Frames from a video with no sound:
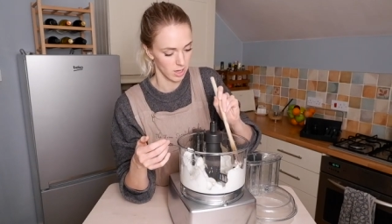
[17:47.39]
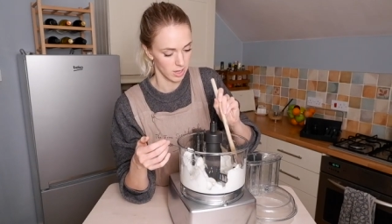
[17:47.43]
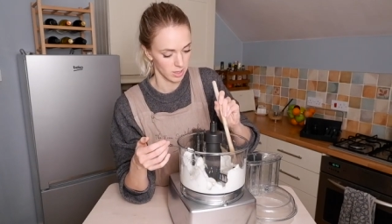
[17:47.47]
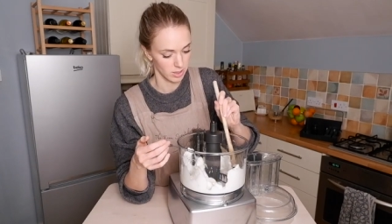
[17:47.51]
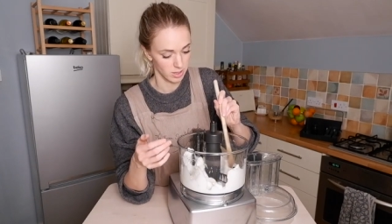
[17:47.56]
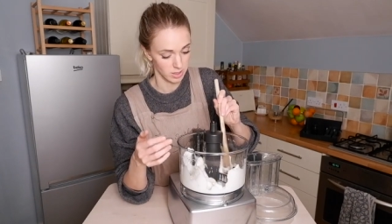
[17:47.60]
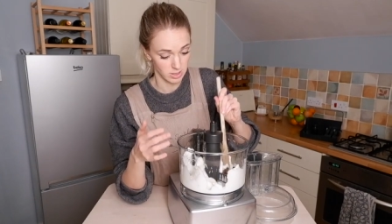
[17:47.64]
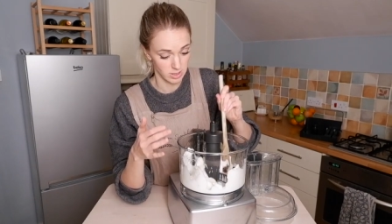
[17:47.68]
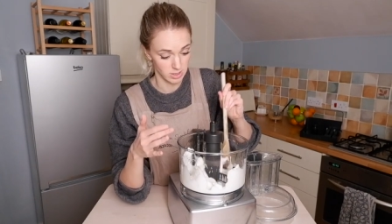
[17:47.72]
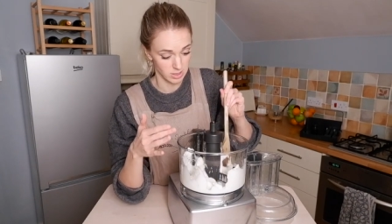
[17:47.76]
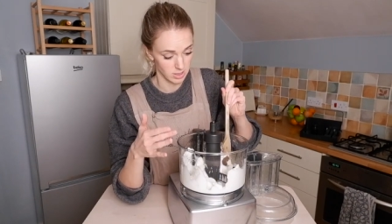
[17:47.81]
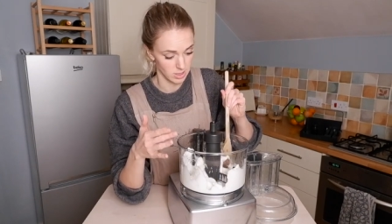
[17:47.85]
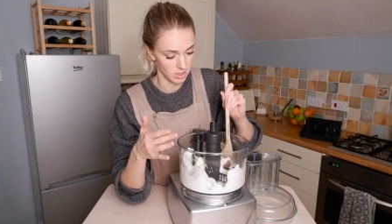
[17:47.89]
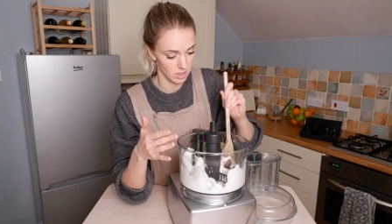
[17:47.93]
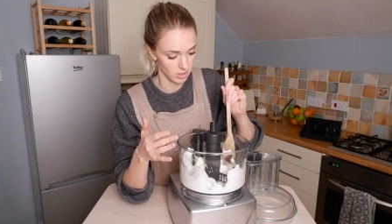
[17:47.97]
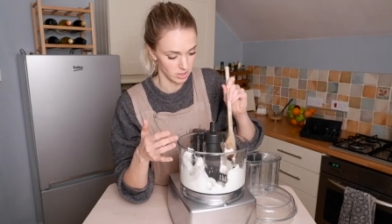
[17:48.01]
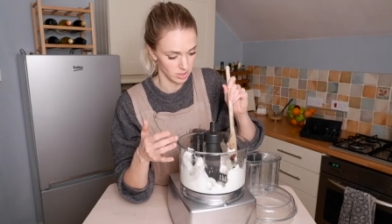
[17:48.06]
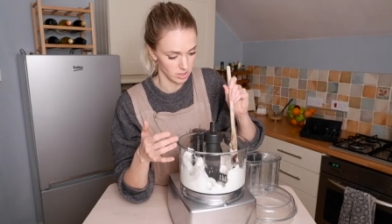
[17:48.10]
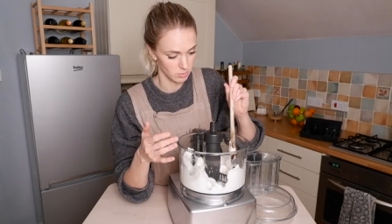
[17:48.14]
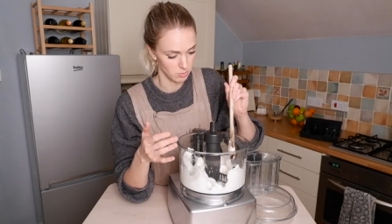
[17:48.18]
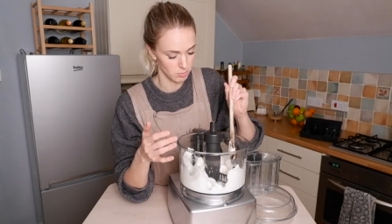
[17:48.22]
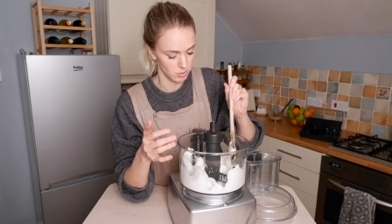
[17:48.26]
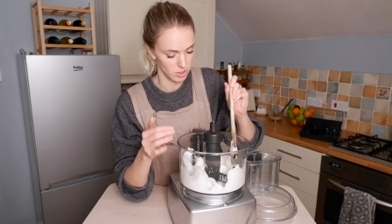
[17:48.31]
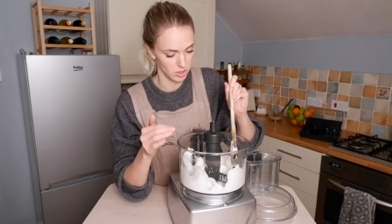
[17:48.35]
this is
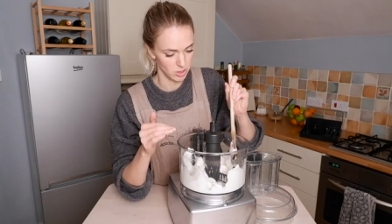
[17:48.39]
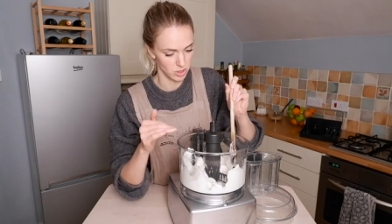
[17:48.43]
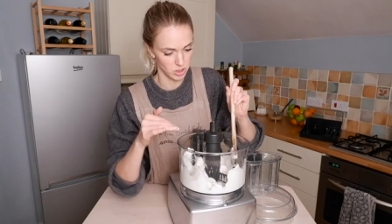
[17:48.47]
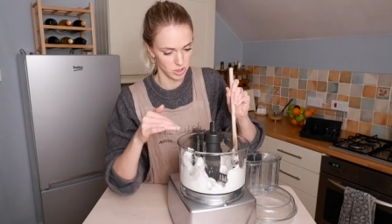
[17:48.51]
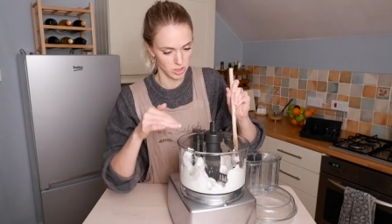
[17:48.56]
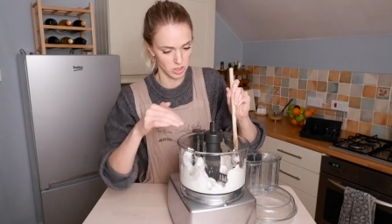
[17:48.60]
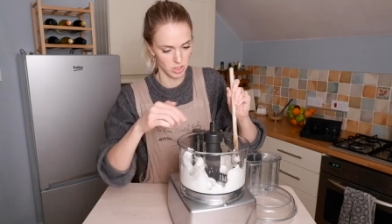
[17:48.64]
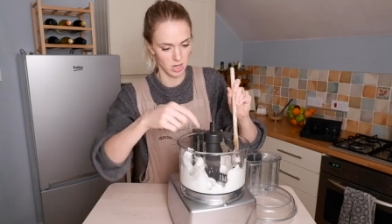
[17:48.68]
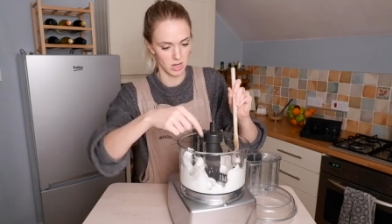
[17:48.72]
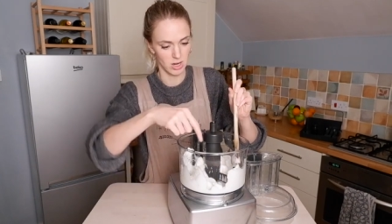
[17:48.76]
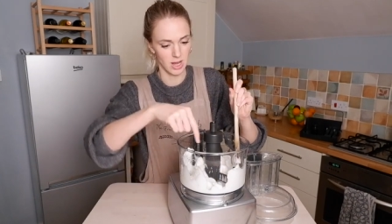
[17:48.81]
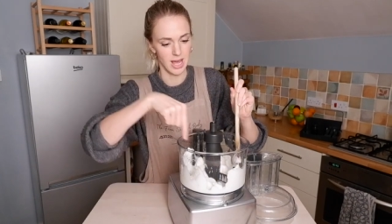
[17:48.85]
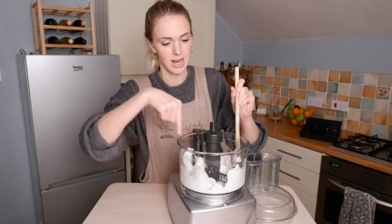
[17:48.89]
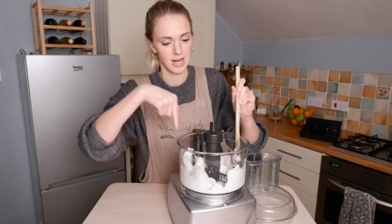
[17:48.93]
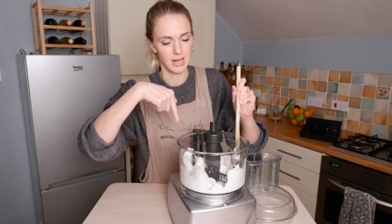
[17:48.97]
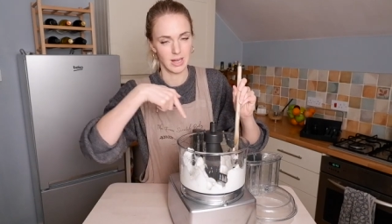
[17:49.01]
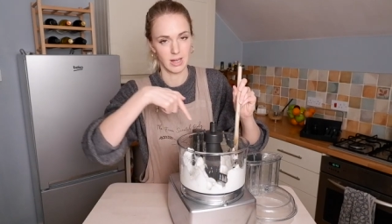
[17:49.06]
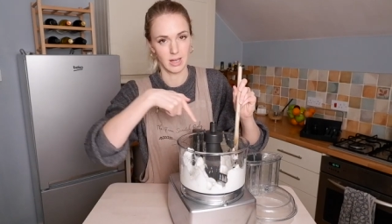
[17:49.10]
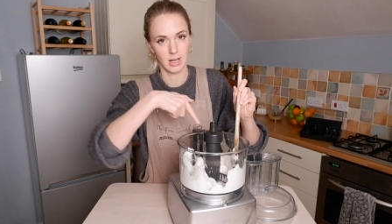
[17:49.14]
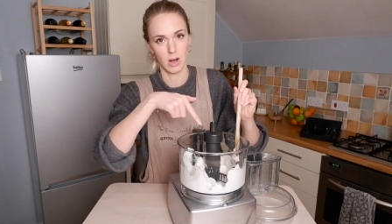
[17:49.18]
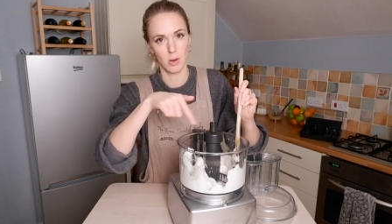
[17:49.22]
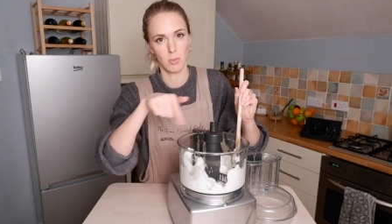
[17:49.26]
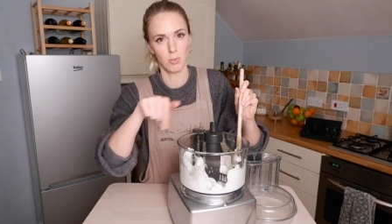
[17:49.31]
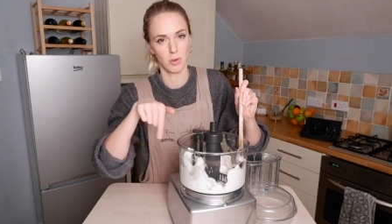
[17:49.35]
nice, but it's just kind of
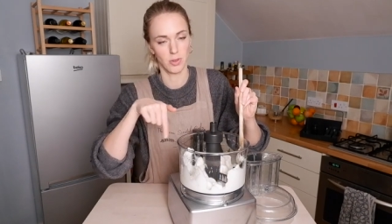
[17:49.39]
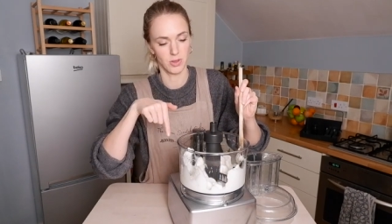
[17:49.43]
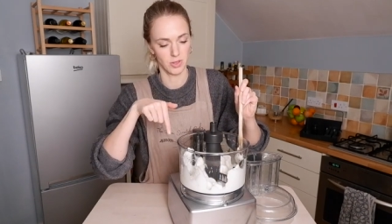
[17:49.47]
ending up on